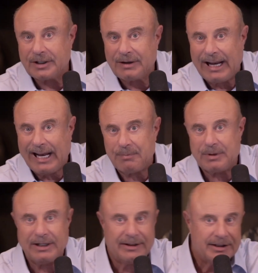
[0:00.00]
They're
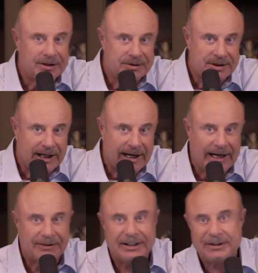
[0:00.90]
happy, then they're
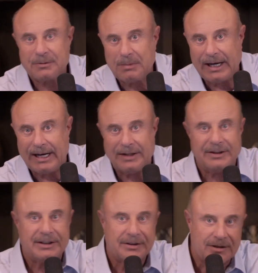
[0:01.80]
sad, then they're mad,
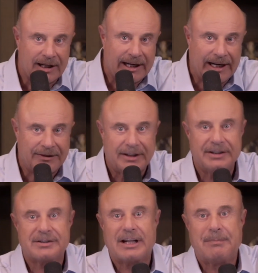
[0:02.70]
then they're glad. They
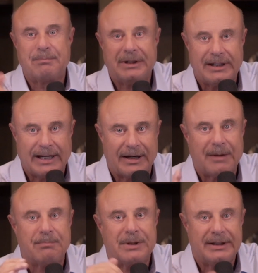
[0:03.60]
just up and down,
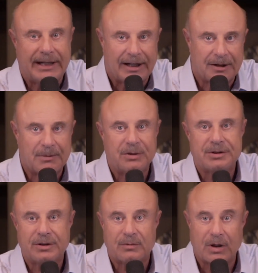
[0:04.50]

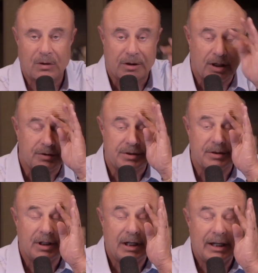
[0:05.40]
emotional roller
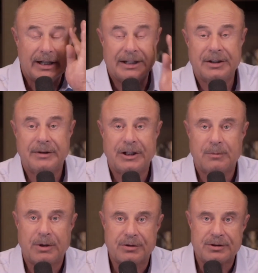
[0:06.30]
coaster in their
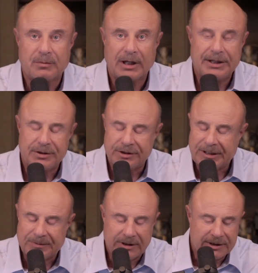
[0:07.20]
interpersonal relationships.